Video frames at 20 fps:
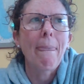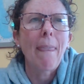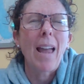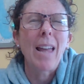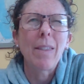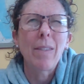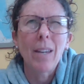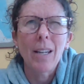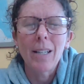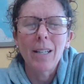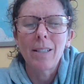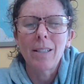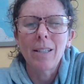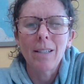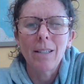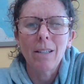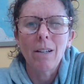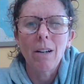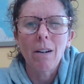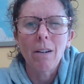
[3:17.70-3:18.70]
I think it's
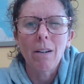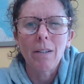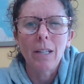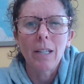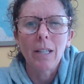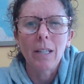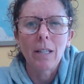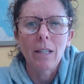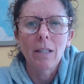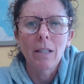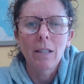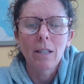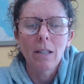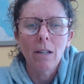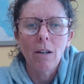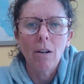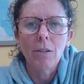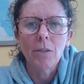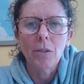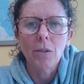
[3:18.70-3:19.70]
as a guardian
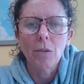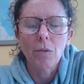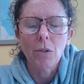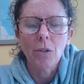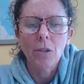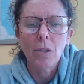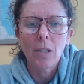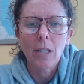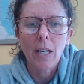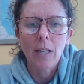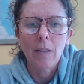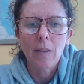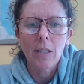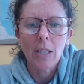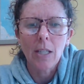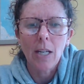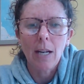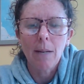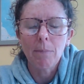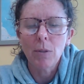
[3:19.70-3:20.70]
also should sign the
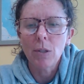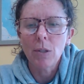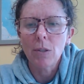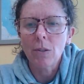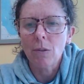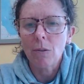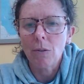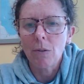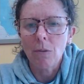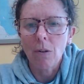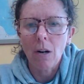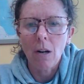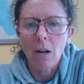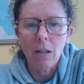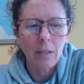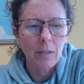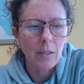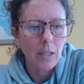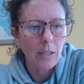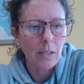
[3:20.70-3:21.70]
top, just so you're all
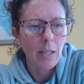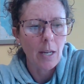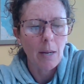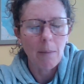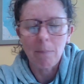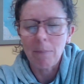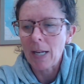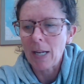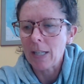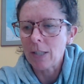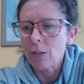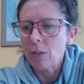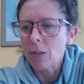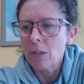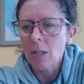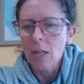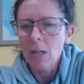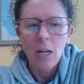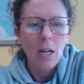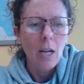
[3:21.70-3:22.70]
on the same
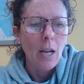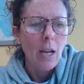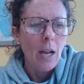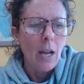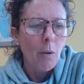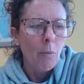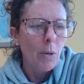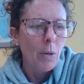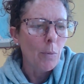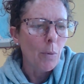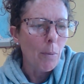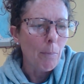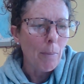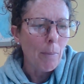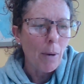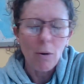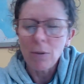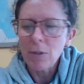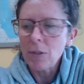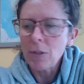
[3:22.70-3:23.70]
page. We will
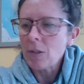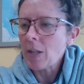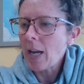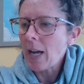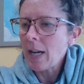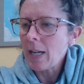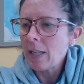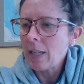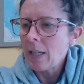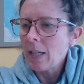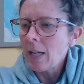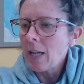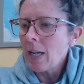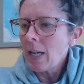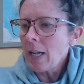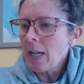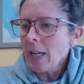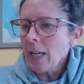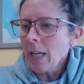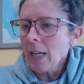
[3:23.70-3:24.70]
post that
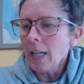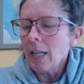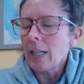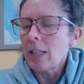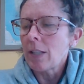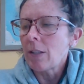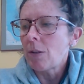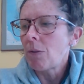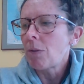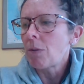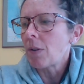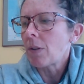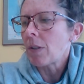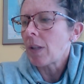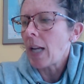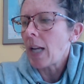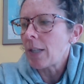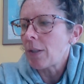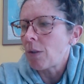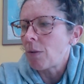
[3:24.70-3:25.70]
in Google
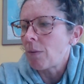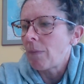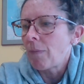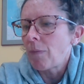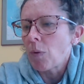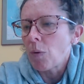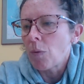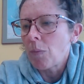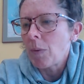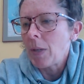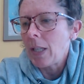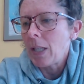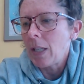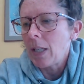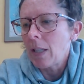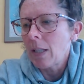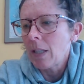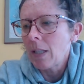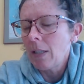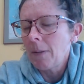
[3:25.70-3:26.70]
Classroom for
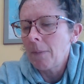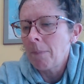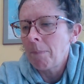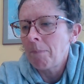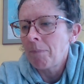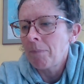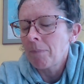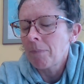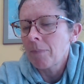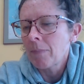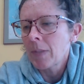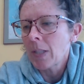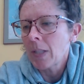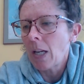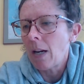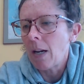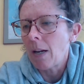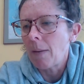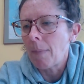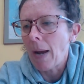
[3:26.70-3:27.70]
reading.
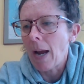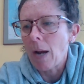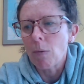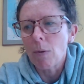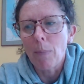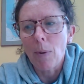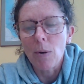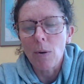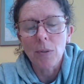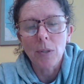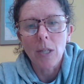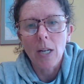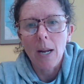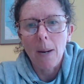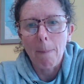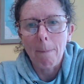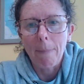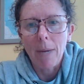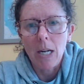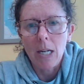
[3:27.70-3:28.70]
I will post it
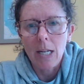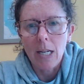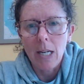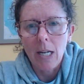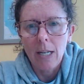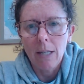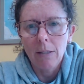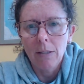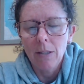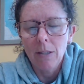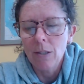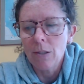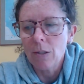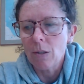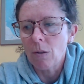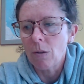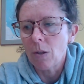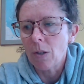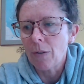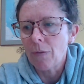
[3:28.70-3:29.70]
on Monday,
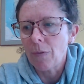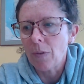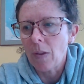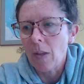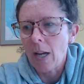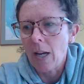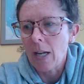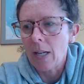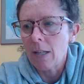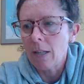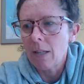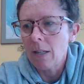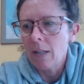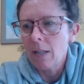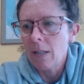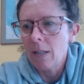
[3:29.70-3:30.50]
so look for that.